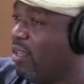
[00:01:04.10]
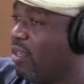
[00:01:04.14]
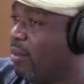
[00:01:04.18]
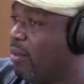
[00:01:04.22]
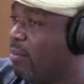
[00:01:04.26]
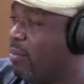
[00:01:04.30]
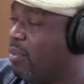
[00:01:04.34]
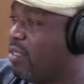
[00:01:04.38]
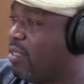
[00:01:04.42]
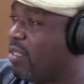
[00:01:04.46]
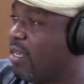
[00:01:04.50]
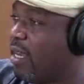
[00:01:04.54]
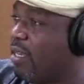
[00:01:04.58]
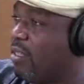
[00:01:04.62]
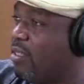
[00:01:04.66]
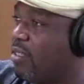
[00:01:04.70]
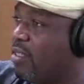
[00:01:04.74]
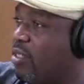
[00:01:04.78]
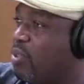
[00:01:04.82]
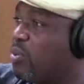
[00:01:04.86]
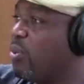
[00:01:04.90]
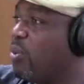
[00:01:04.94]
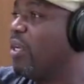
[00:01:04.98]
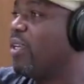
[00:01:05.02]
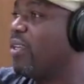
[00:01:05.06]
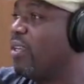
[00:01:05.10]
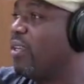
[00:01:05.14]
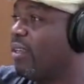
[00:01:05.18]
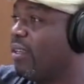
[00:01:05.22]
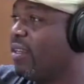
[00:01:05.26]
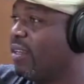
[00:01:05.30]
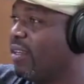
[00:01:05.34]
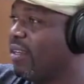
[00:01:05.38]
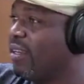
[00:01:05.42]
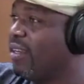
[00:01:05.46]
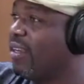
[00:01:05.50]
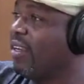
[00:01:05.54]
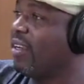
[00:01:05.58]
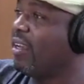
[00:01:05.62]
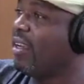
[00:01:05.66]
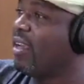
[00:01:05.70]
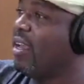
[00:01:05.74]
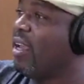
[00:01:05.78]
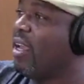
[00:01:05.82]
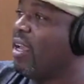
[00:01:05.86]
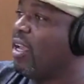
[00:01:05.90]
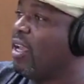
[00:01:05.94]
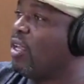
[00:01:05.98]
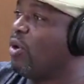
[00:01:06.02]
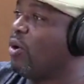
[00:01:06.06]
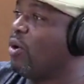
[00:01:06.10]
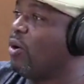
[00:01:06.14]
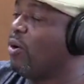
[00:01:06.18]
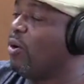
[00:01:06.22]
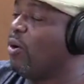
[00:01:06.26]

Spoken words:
besides twerking. You know,